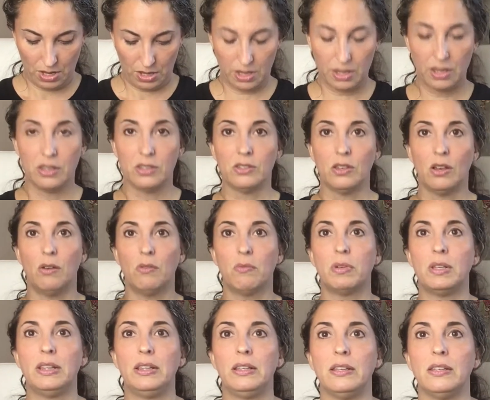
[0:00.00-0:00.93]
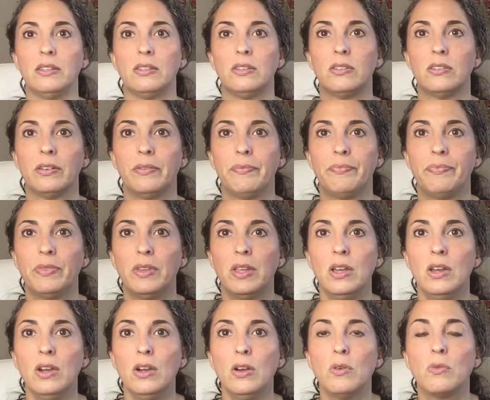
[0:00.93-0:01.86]
is Release.
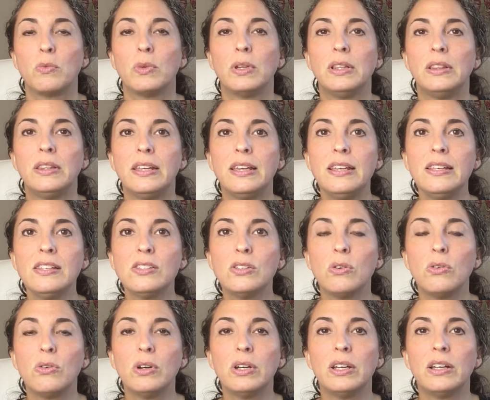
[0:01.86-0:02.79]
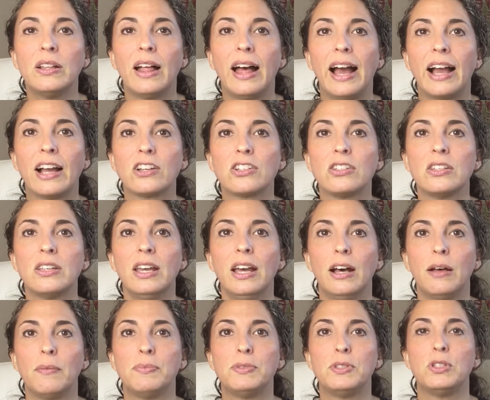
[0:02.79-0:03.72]
Release oil actually
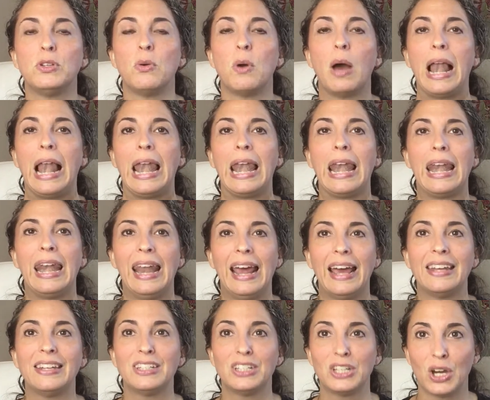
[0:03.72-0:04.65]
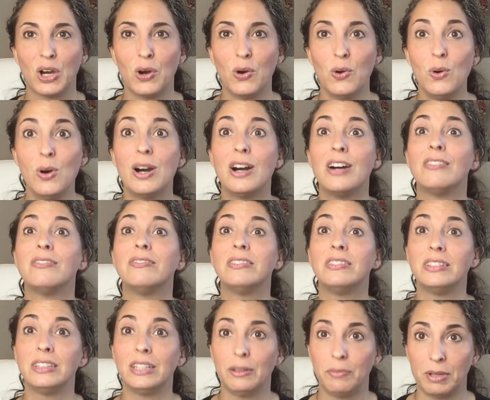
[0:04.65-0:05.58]
helps you let go of
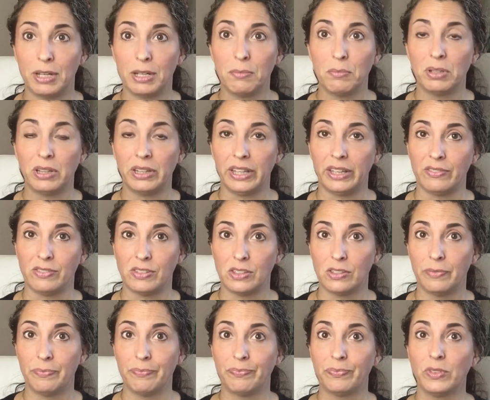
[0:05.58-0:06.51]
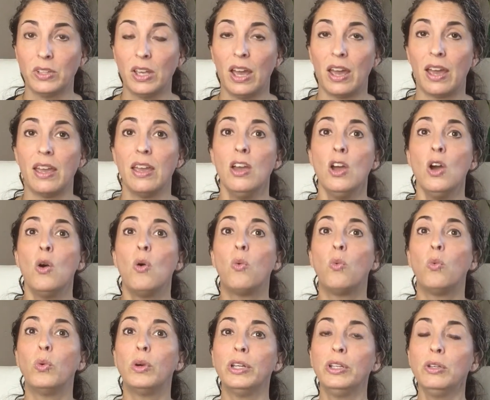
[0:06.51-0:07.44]
limiting beliefs. Okay,
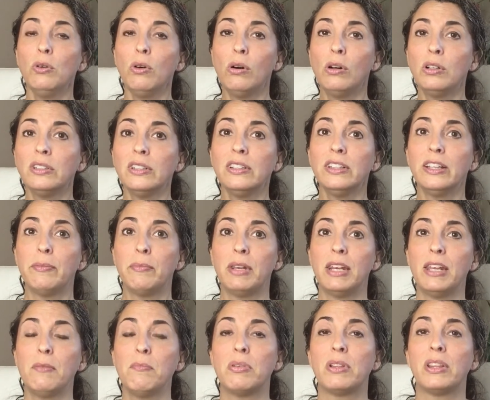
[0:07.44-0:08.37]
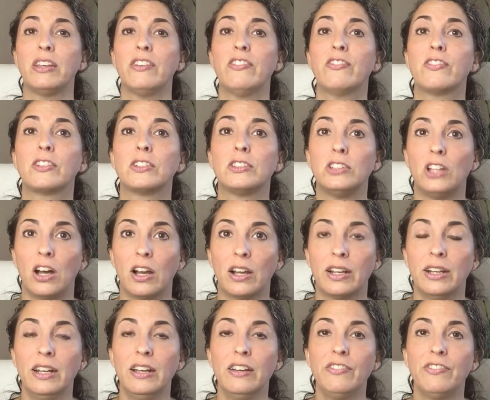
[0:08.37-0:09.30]
when you hold a limiting belief for long
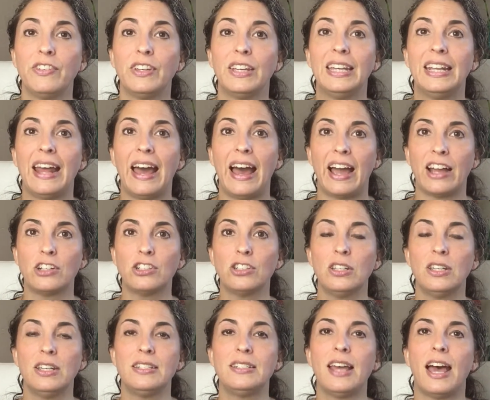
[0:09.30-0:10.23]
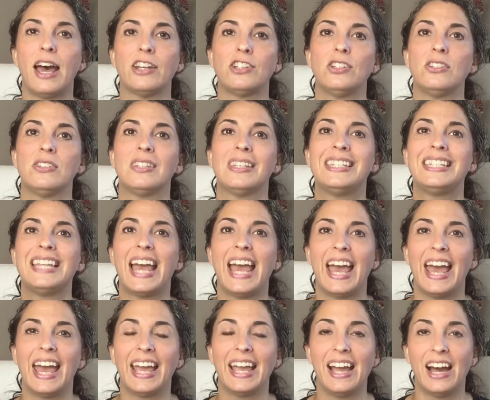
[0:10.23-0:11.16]
enough, it actually attaches a
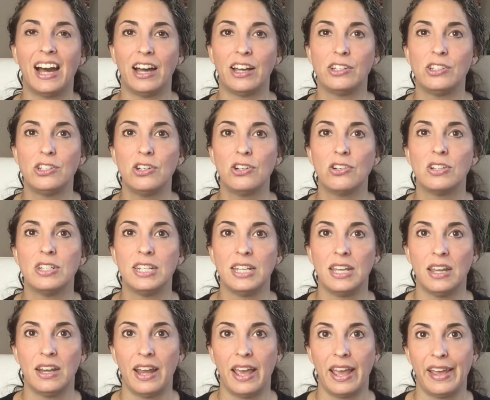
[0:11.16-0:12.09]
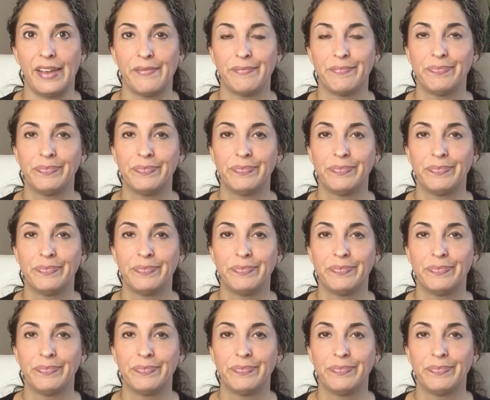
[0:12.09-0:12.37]
tag onto your DNA.